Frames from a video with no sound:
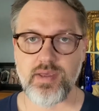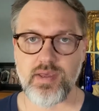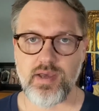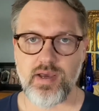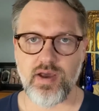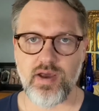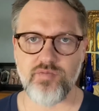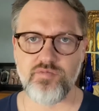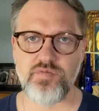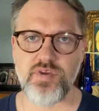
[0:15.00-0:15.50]

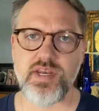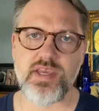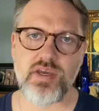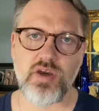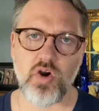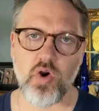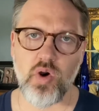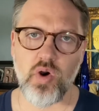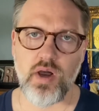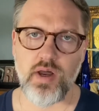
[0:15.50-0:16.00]

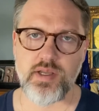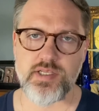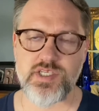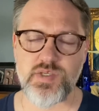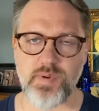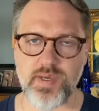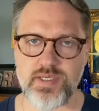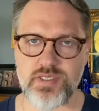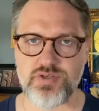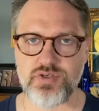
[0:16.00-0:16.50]
video on
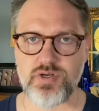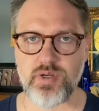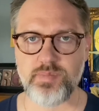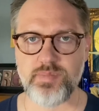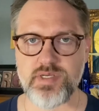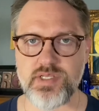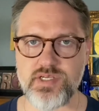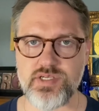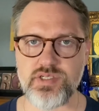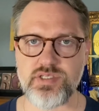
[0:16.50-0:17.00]
spaced
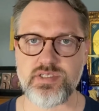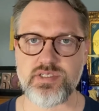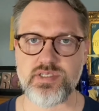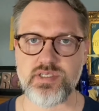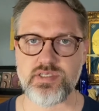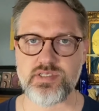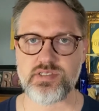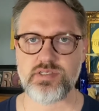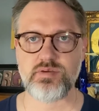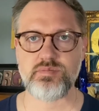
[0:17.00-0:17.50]
repetition
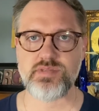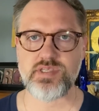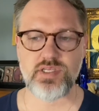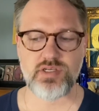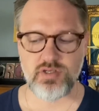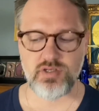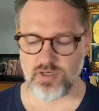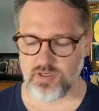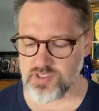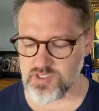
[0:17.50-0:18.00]
systems. He
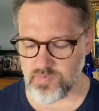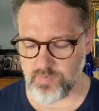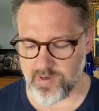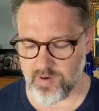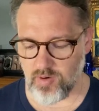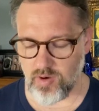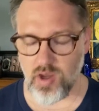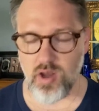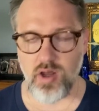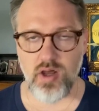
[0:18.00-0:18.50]
talks
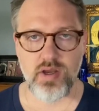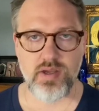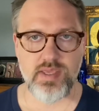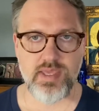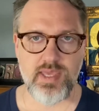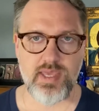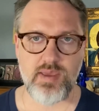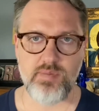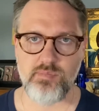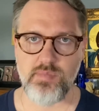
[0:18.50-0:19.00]
about
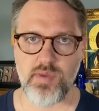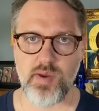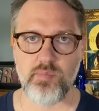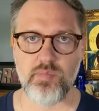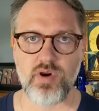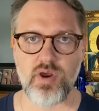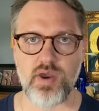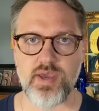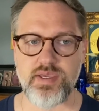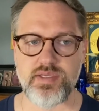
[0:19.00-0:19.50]
Anki,
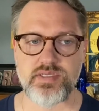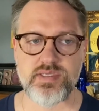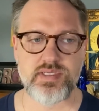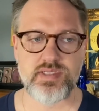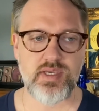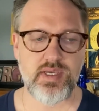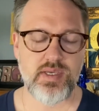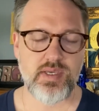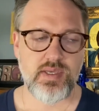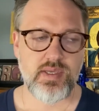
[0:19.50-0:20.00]
Memrise.
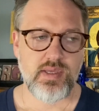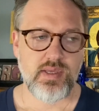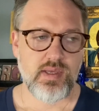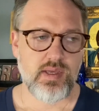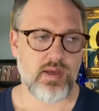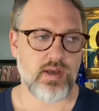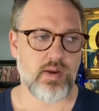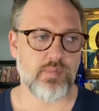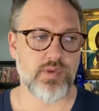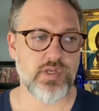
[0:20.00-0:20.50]

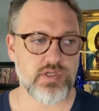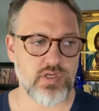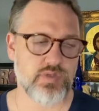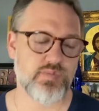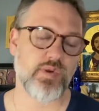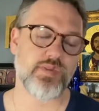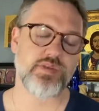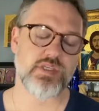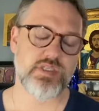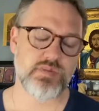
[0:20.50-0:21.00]
He talks
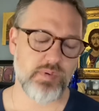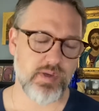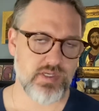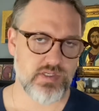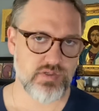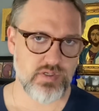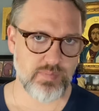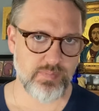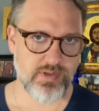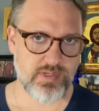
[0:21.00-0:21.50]
about the
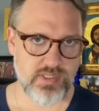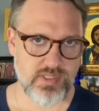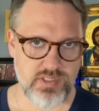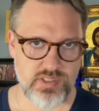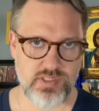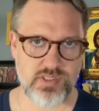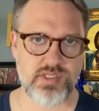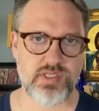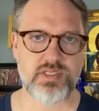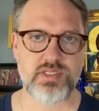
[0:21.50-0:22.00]
spaced
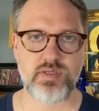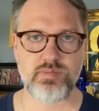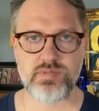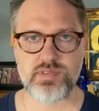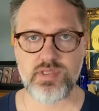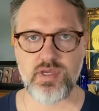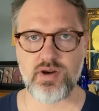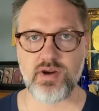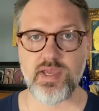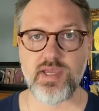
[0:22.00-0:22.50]
repetition systems
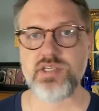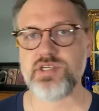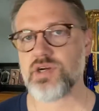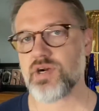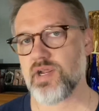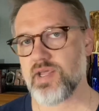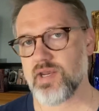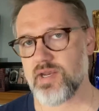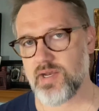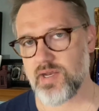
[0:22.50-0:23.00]
that are
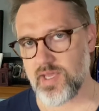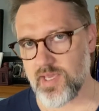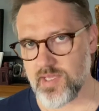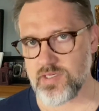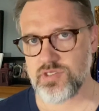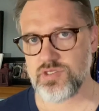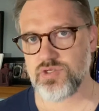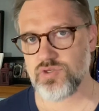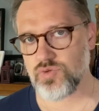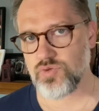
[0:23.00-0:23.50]
integrated
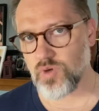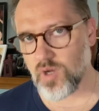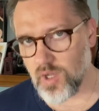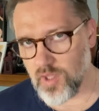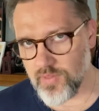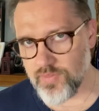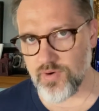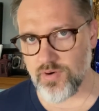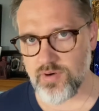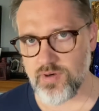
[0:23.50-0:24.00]
into
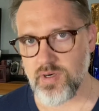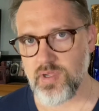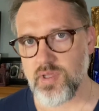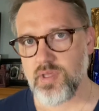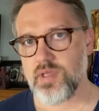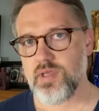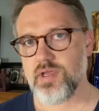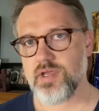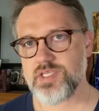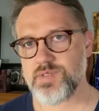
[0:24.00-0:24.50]
other
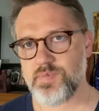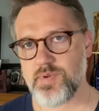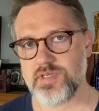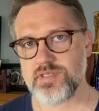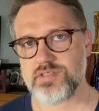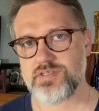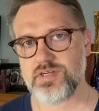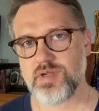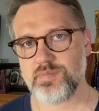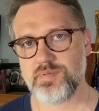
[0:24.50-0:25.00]

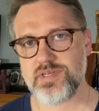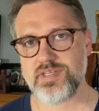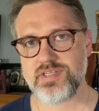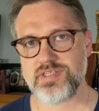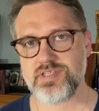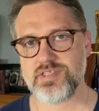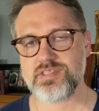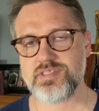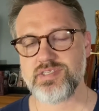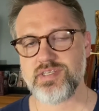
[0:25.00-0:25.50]
spaced
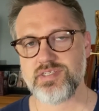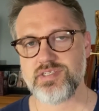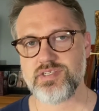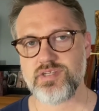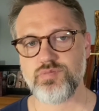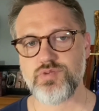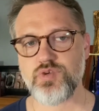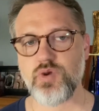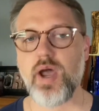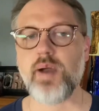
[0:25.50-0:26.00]
repetition
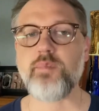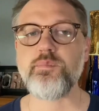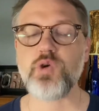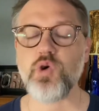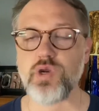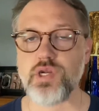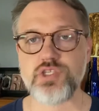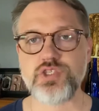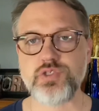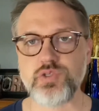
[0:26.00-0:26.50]
systems. So I'm
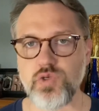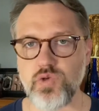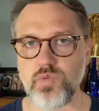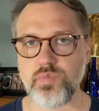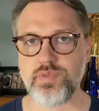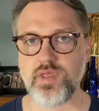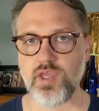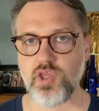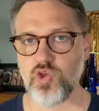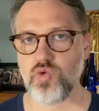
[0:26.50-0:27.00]
going to assume
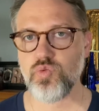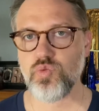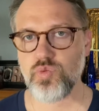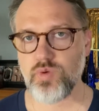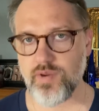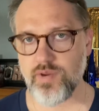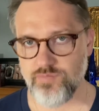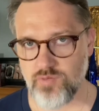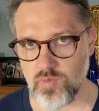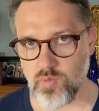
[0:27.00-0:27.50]
that you,
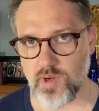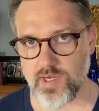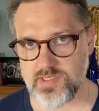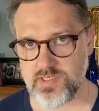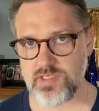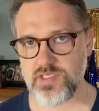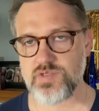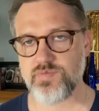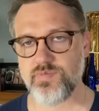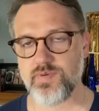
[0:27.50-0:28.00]
if you're
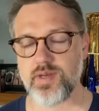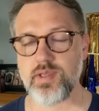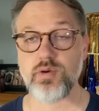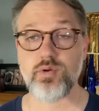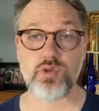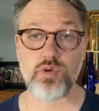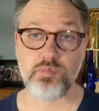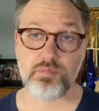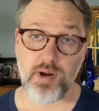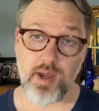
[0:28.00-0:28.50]
watching this video,
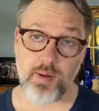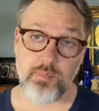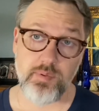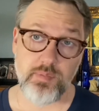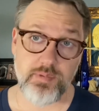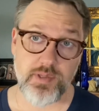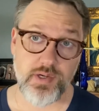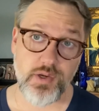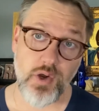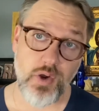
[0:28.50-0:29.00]
you
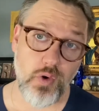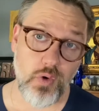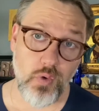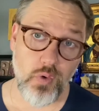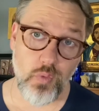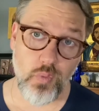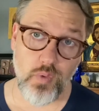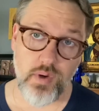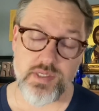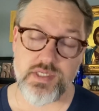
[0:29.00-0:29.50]
probably know
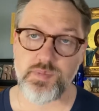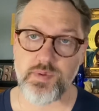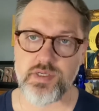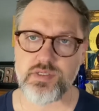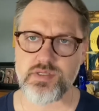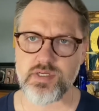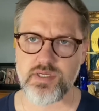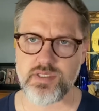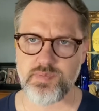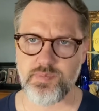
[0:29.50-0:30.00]
what
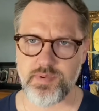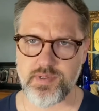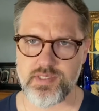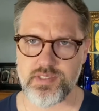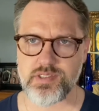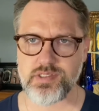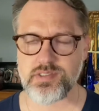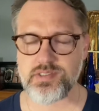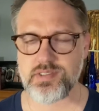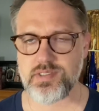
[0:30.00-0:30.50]
spaced
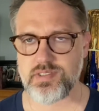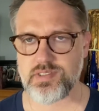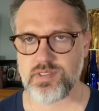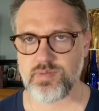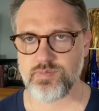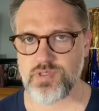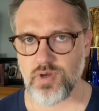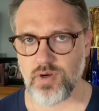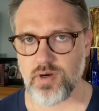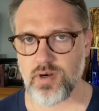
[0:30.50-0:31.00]
repetition
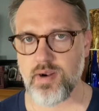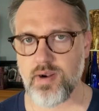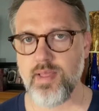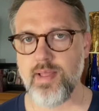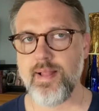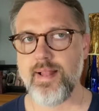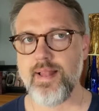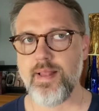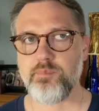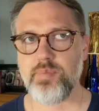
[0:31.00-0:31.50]
systems are.
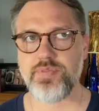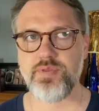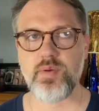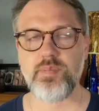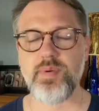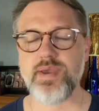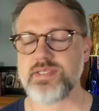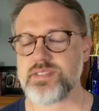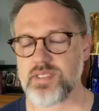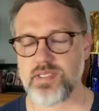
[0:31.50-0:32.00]
But they're
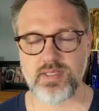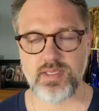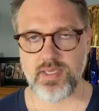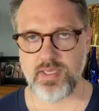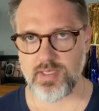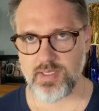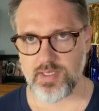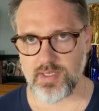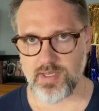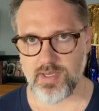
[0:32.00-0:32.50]

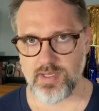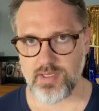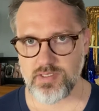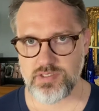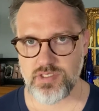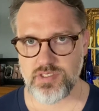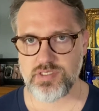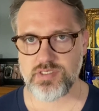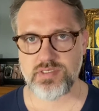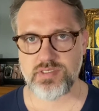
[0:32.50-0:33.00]
basically,
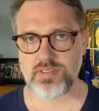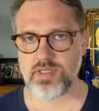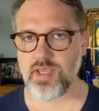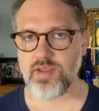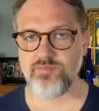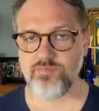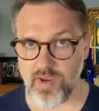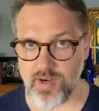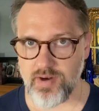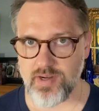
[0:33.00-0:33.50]
just
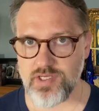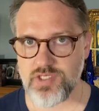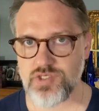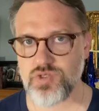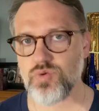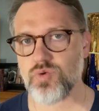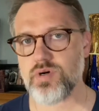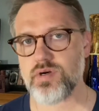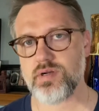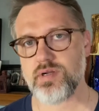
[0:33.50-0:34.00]
in very
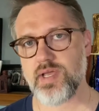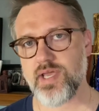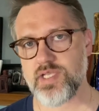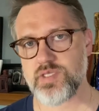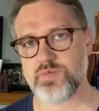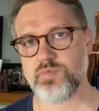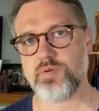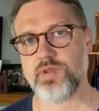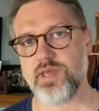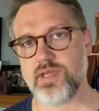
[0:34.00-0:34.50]
short
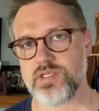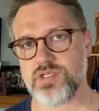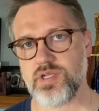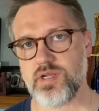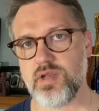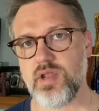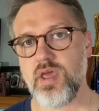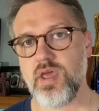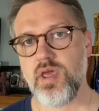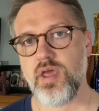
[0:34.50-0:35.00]
explanation,